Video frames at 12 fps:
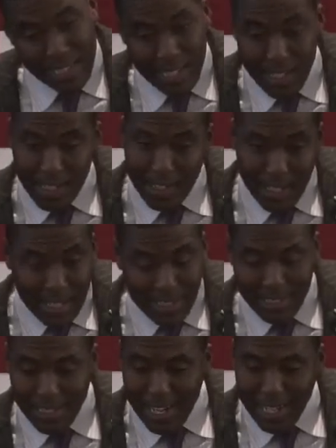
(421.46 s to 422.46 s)
tell you,
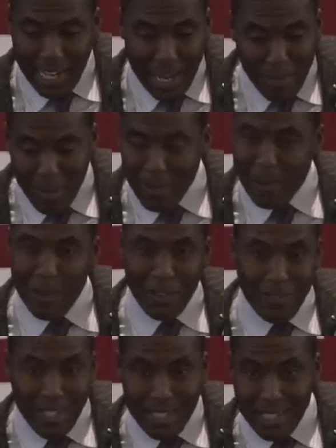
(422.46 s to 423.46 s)
honestly, I came up here on a
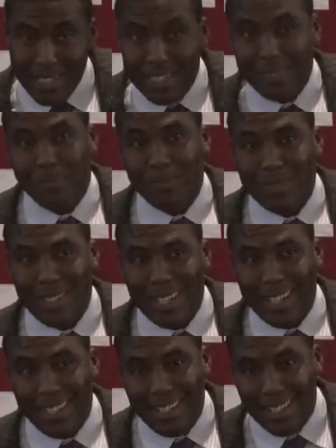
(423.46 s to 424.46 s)
visit,
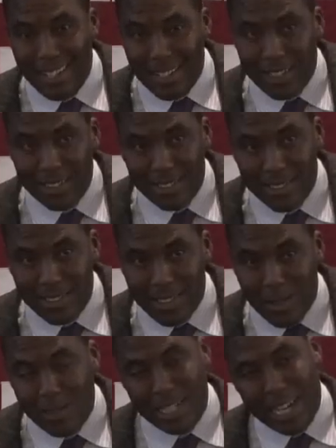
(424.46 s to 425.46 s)
and
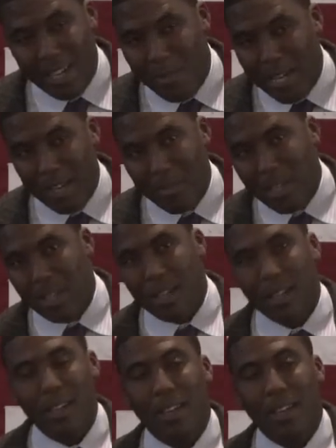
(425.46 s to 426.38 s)
Coach Chaney made me